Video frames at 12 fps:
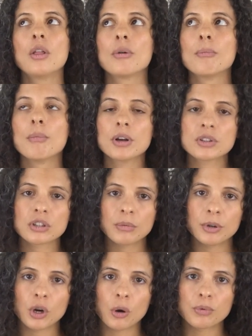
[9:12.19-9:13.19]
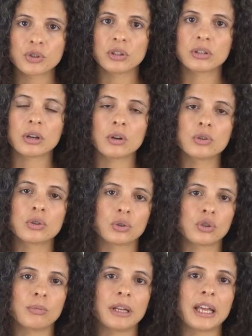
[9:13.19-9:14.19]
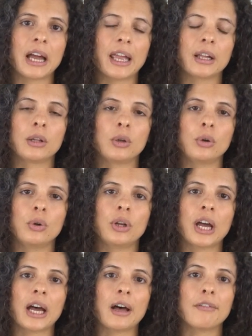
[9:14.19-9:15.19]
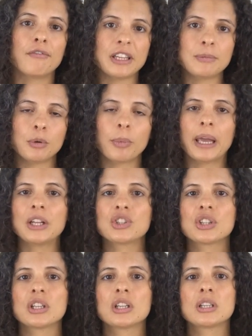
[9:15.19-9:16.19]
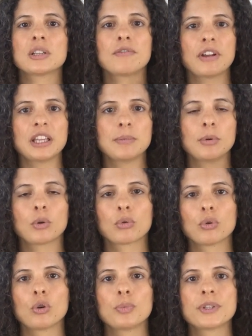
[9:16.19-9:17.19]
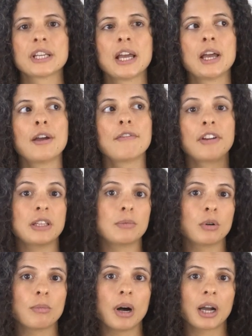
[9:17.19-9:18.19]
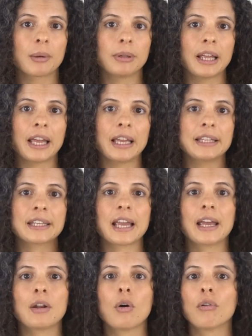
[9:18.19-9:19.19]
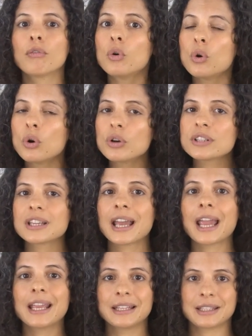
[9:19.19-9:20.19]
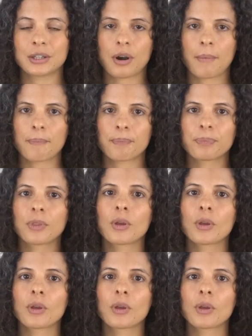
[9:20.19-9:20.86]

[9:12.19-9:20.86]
The most common options on social media include Facebook pages, Facebook groups, Facebook Marketplace, and of course, Instagram.